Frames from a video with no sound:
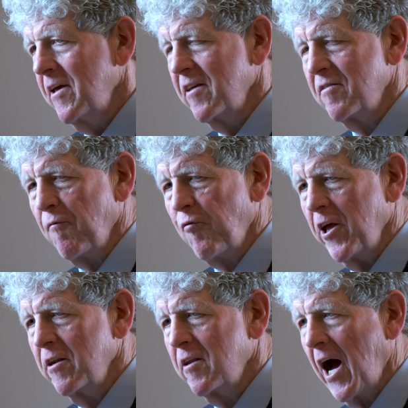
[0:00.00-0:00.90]
is the
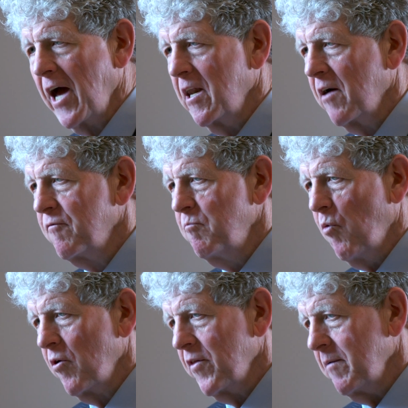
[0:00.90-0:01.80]
friend I loved
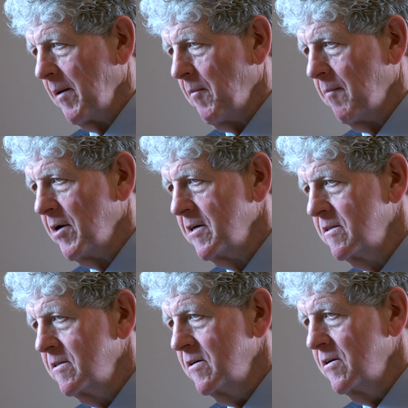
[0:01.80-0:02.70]
more than my mama,
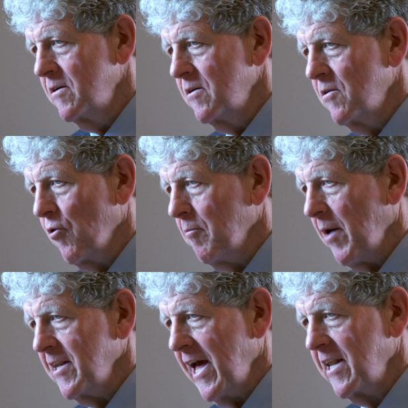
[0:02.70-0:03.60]
or
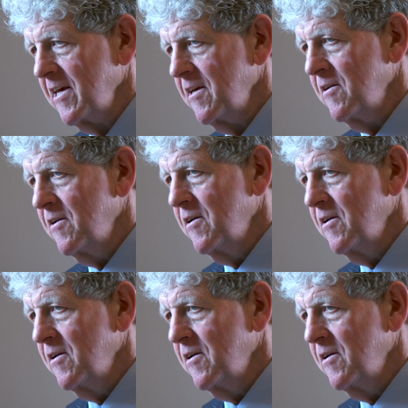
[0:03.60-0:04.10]
my daddy,